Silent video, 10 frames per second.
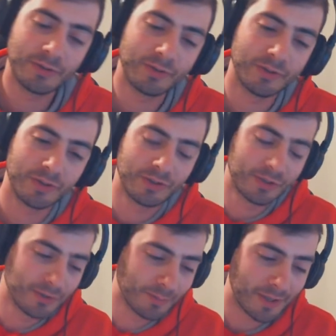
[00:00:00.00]
Could
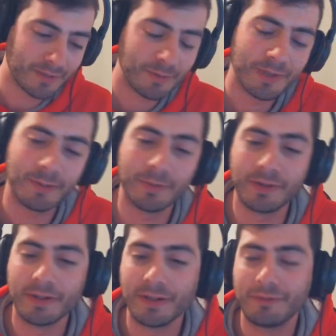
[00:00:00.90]
you imagine? Yeah,
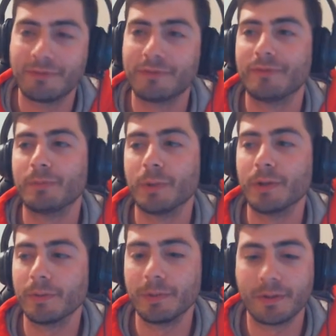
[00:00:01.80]
but if
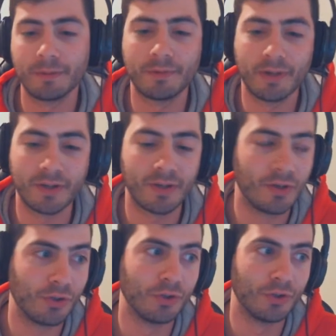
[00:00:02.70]
Bird Up becomes like
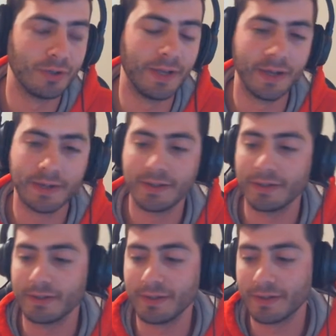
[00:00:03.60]
a good deck
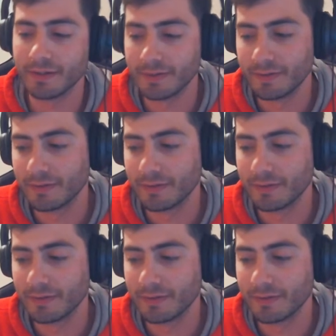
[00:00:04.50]
and like